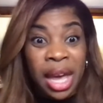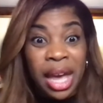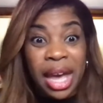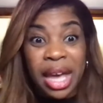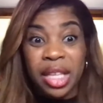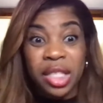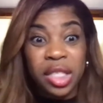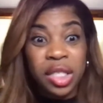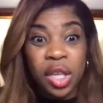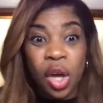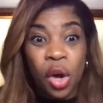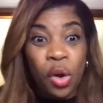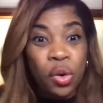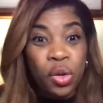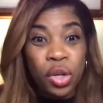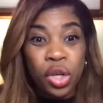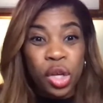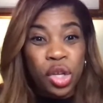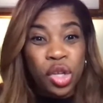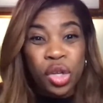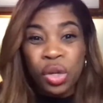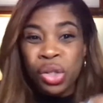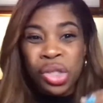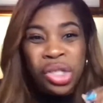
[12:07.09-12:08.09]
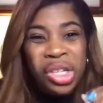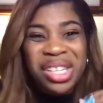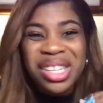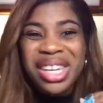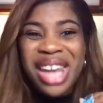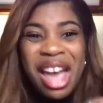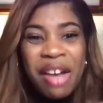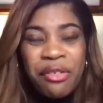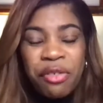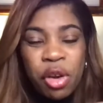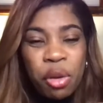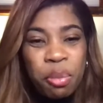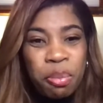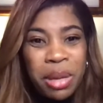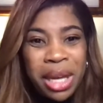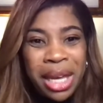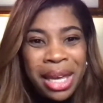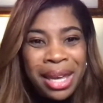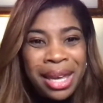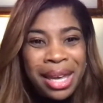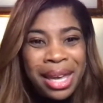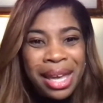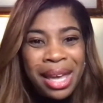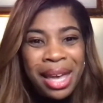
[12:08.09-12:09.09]
And so you should never
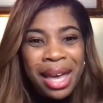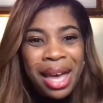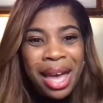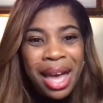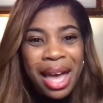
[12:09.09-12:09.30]
be